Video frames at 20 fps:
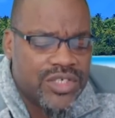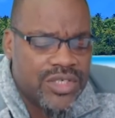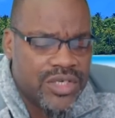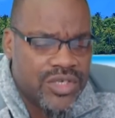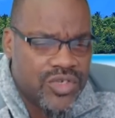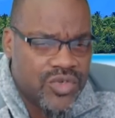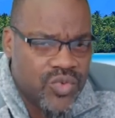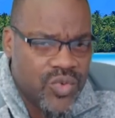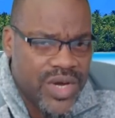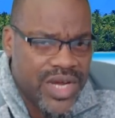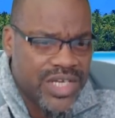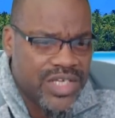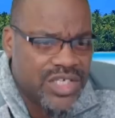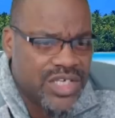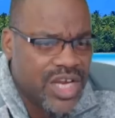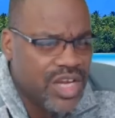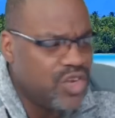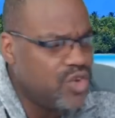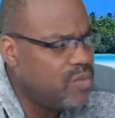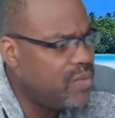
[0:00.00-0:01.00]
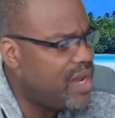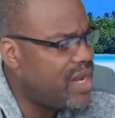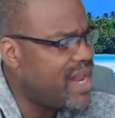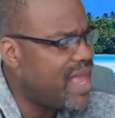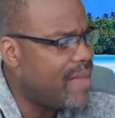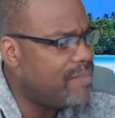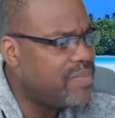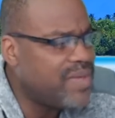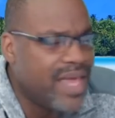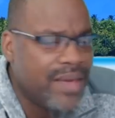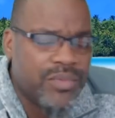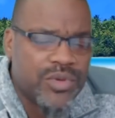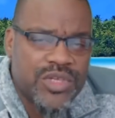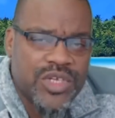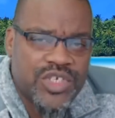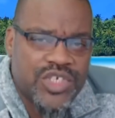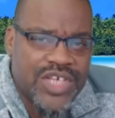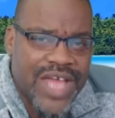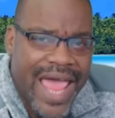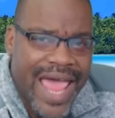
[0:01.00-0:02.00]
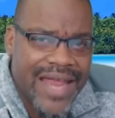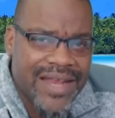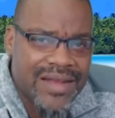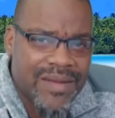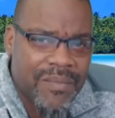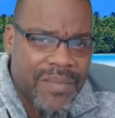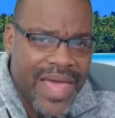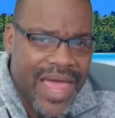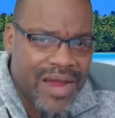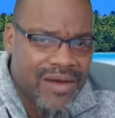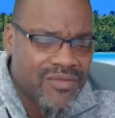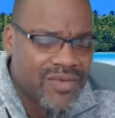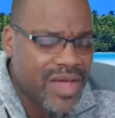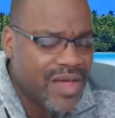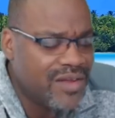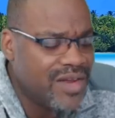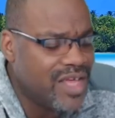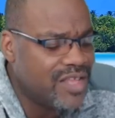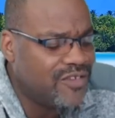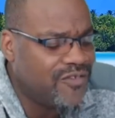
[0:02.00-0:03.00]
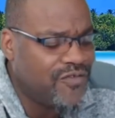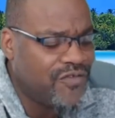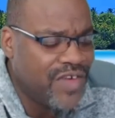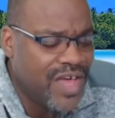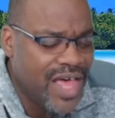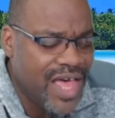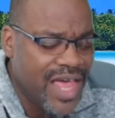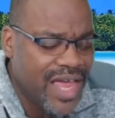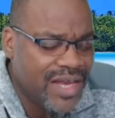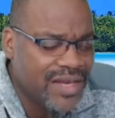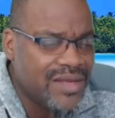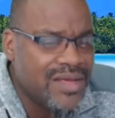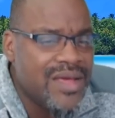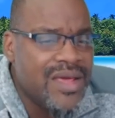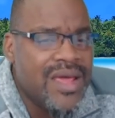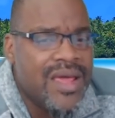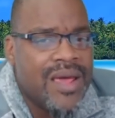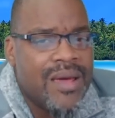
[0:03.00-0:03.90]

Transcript: to Twitch, and you may not be able to chat in the background. That's fine.